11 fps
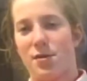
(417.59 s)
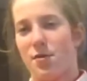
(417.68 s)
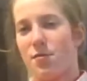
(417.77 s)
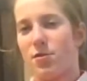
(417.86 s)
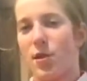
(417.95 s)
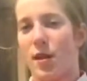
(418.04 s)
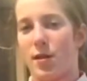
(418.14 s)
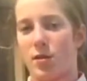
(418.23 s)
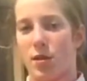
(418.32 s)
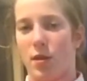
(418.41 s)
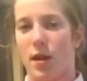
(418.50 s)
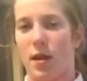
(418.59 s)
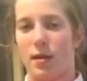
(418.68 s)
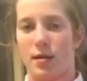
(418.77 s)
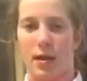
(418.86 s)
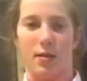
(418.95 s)
But you don't change
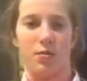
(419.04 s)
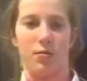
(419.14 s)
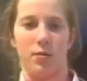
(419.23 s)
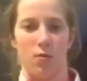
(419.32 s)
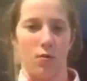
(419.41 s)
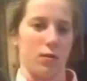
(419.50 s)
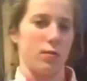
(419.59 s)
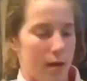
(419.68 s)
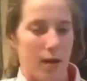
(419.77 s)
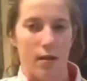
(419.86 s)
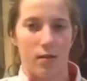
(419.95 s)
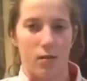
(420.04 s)
your hand that you're doing the chorus with.